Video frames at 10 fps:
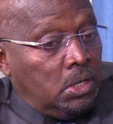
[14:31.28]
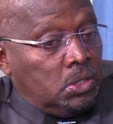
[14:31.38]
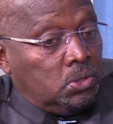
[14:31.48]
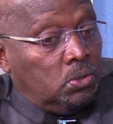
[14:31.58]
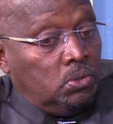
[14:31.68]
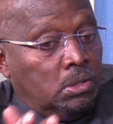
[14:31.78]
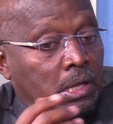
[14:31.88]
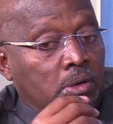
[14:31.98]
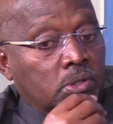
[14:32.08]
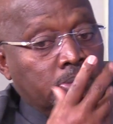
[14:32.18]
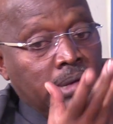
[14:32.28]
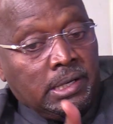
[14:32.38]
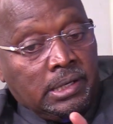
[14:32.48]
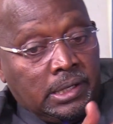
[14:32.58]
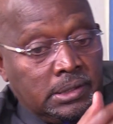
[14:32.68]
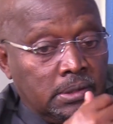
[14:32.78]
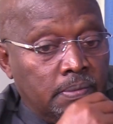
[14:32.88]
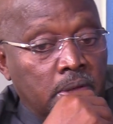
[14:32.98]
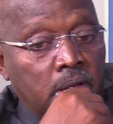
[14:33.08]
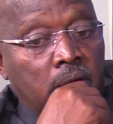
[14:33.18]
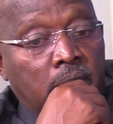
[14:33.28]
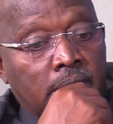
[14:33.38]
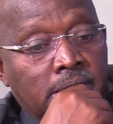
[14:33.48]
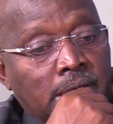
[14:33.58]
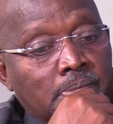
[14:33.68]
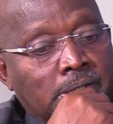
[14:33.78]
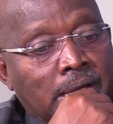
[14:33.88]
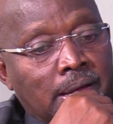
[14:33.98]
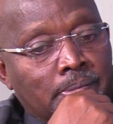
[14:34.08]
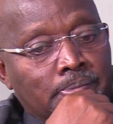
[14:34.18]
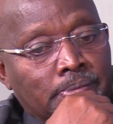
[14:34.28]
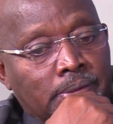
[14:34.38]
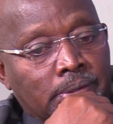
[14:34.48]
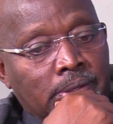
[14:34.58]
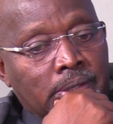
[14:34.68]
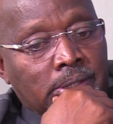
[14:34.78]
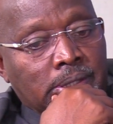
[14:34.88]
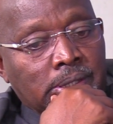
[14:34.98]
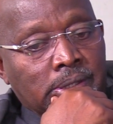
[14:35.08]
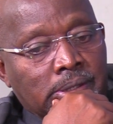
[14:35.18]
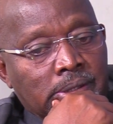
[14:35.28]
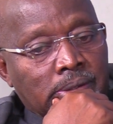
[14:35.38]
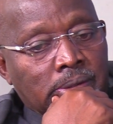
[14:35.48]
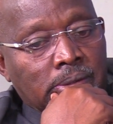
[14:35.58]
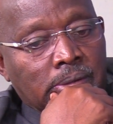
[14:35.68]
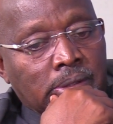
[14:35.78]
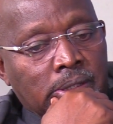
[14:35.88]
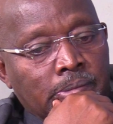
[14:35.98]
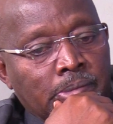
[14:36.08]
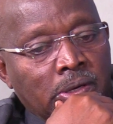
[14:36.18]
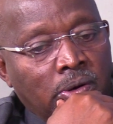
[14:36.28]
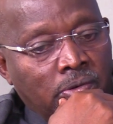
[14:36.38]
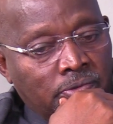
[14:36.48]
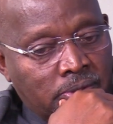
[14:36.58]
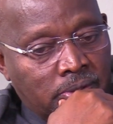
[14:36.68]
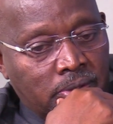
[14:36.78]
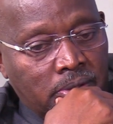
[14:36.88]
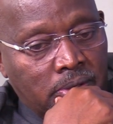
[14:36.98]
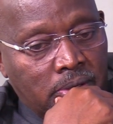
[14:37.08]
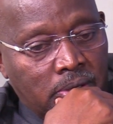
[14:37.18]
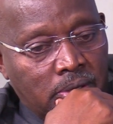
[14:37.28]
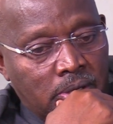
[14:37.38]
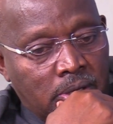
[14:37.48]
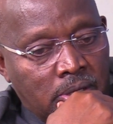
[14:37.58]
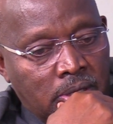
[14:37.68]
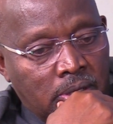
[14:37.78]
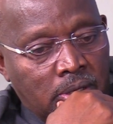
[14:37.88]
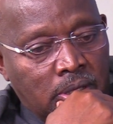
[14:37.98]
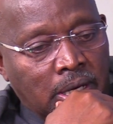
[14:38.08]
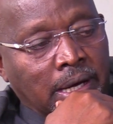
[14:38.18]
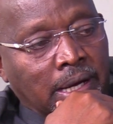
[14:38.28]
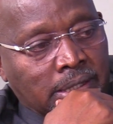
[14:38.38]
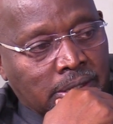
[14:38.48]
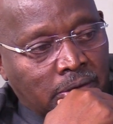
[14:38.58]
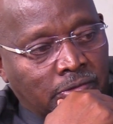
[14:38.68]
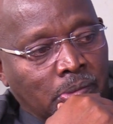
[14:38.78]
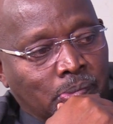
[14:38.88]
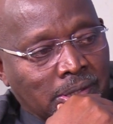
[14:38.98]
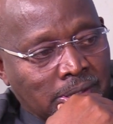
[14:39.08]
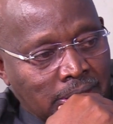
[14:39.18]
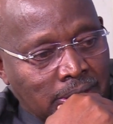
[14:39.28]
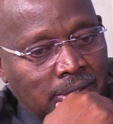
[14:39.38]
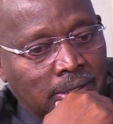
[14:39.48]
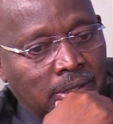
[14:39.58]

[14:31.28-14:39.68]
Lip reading: So they are not mindless. At the same time, it behoves the character of the president